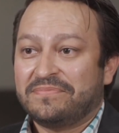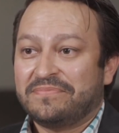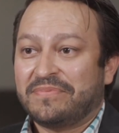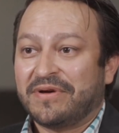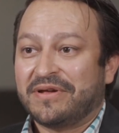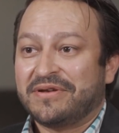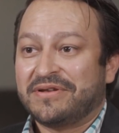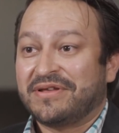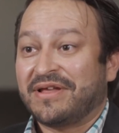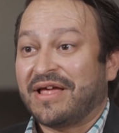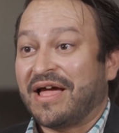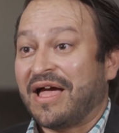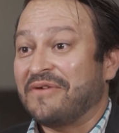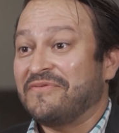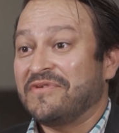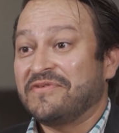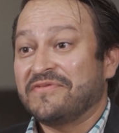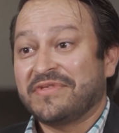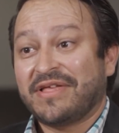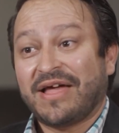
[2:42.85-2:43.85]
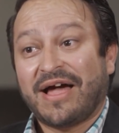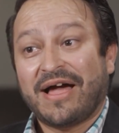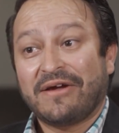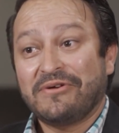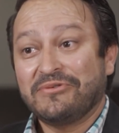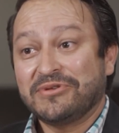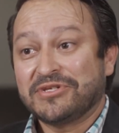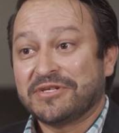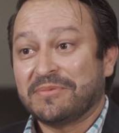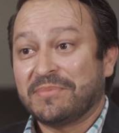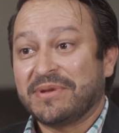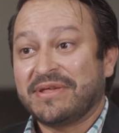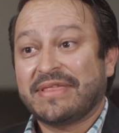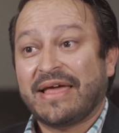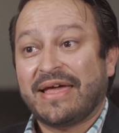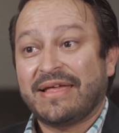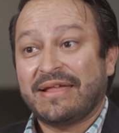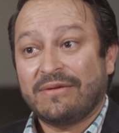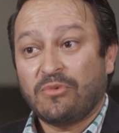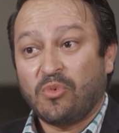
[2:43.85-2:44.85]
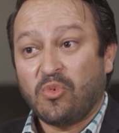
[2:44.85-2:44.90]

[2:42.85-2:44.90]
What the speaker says: but I've even hired somebody that